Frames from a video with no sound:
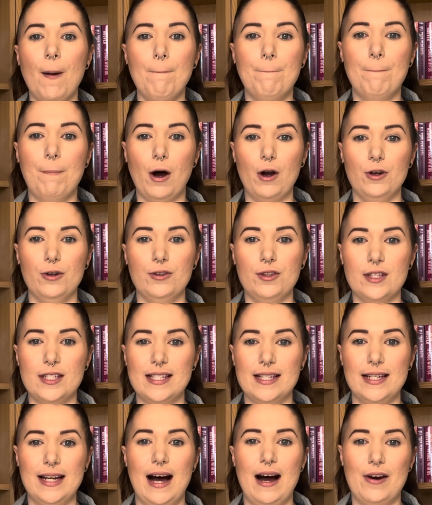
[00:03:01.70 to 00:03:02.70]
Both
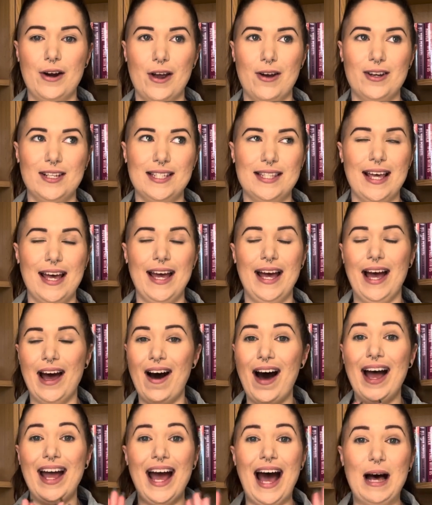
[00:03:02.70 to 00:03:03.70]
scenarios there
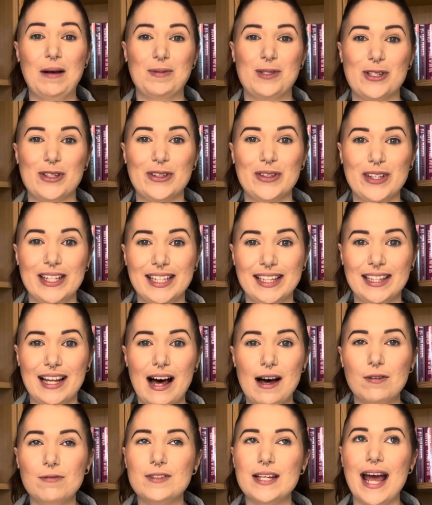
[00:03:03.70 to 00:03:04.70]
I absolutely
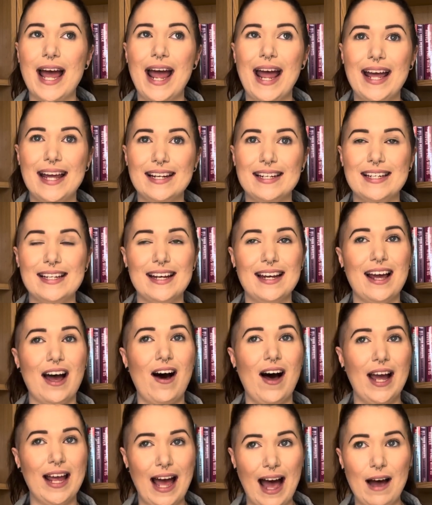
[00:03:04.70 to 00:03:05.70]
loved, and
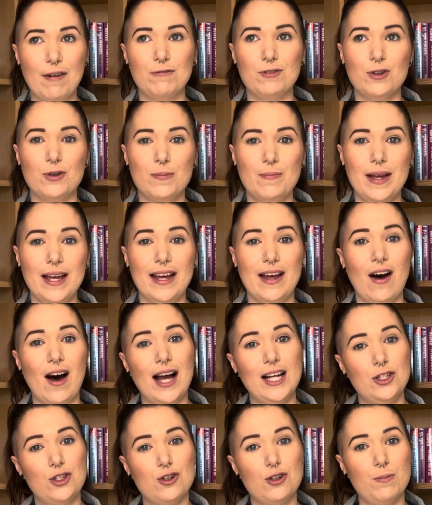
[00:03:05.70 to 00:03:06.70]
I have to admit
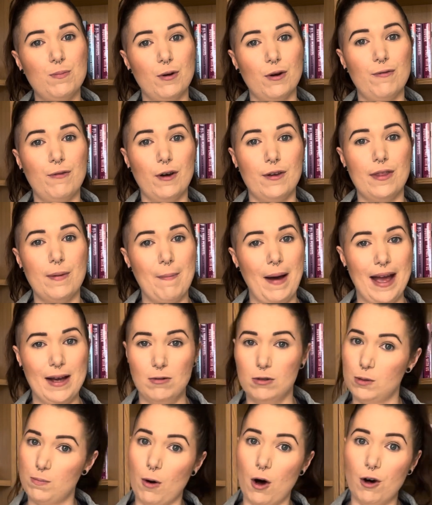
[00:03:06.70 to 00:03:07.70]
I do prefer the
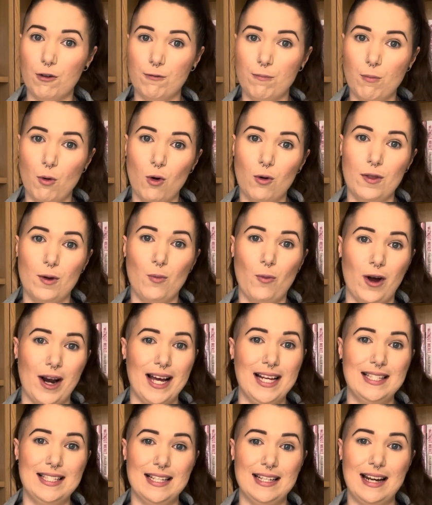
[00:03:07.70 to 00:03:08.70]
male's POV more than what
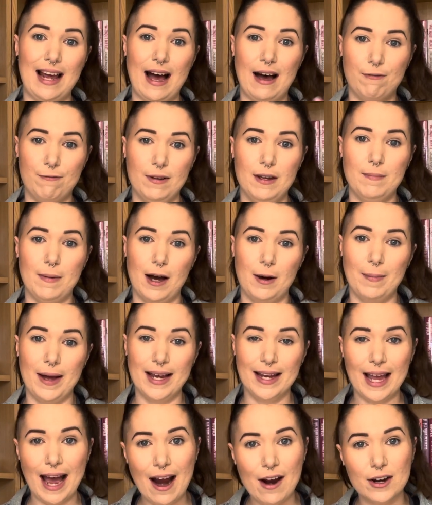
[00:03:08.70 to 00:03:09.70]
I did our female
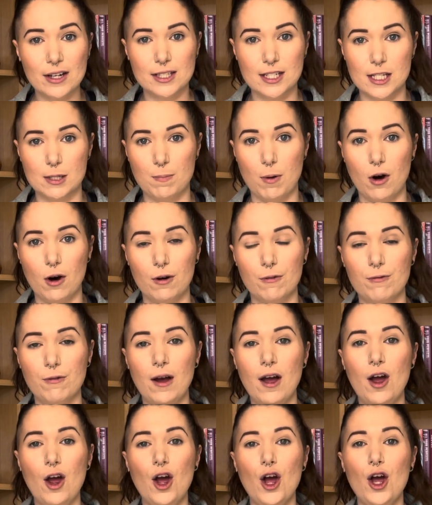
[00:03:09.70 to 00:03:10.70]
main character's POV.
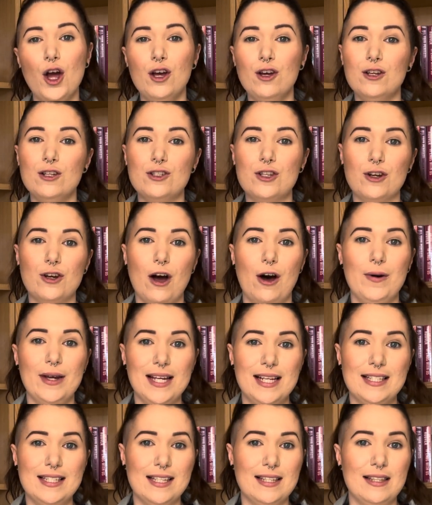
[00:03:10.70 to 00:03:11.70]
So going
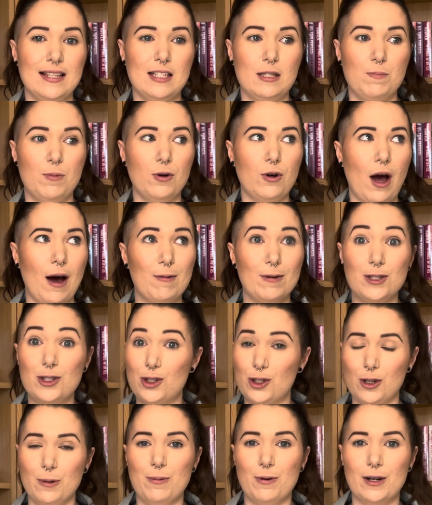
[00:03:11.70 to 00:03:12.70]
into this book, I was
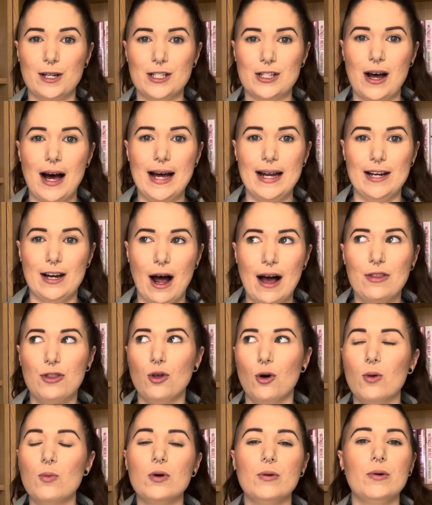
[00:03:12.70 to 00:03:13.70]
super excited. I
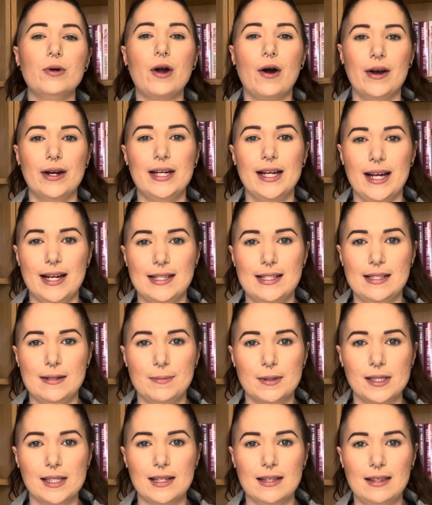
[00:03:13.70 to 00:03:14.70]
thought we were going to get a
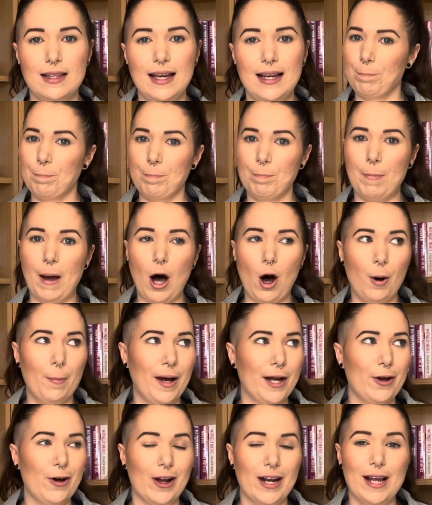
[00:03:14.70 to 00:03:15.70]
similar thing. But oh
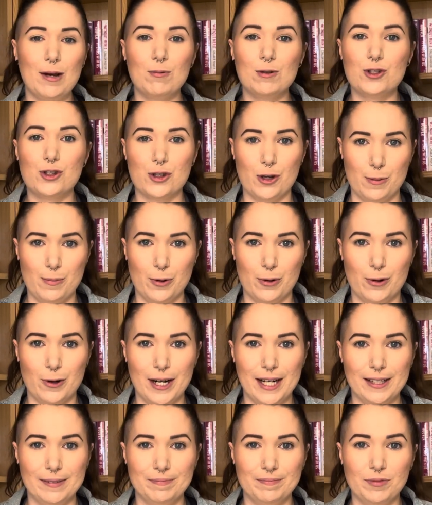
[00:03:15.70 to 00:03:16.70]
my god, it was so
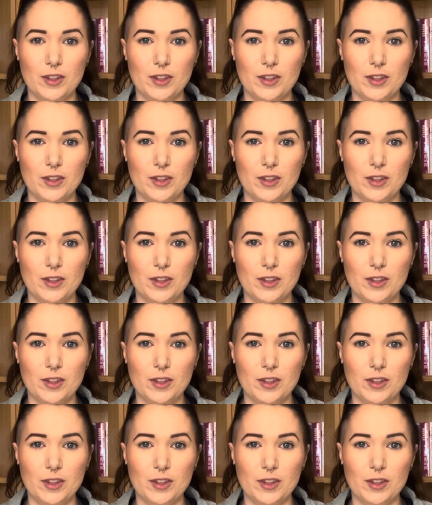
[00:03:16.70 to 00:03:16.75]
boring.